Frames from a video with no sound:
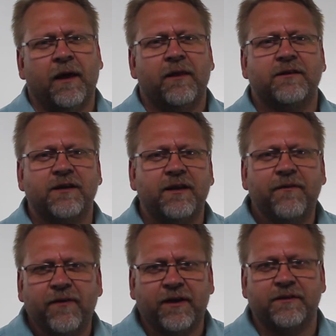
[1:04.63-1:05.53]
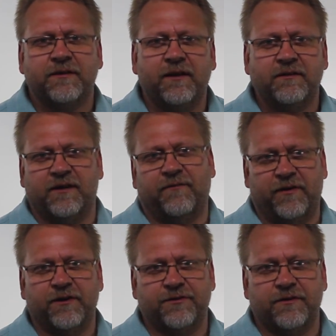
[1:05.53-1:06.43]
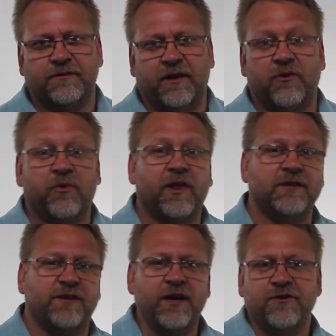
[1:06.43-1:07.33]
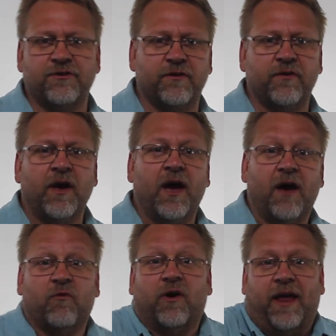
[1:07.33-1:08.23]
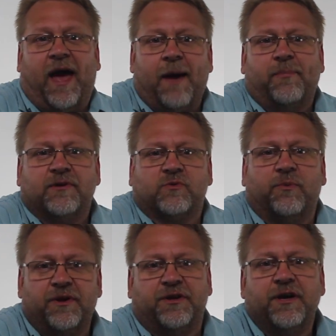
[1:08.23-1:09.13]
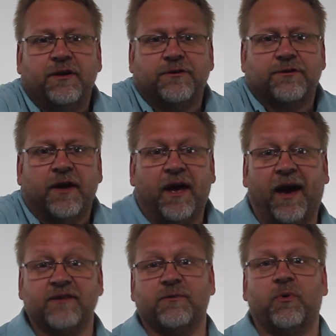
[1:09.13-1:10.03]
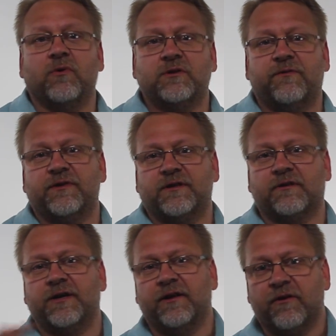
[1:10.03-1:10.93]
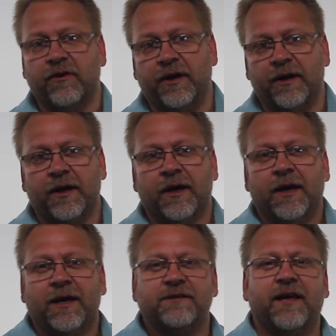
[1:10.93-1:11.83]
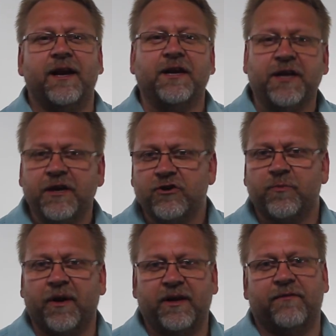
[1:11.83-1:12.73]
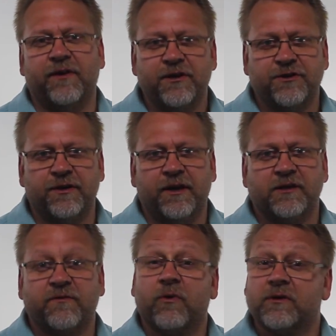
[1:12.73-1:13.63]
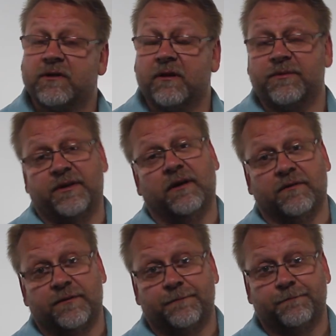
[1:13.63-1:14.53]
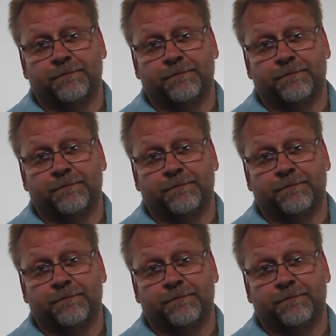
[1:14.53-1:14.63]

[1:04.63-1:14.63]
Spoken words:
The significance in these definitions and the realization of what happens when we teach as opposed to facilitate learning is that a teacher by definition is focused on themselves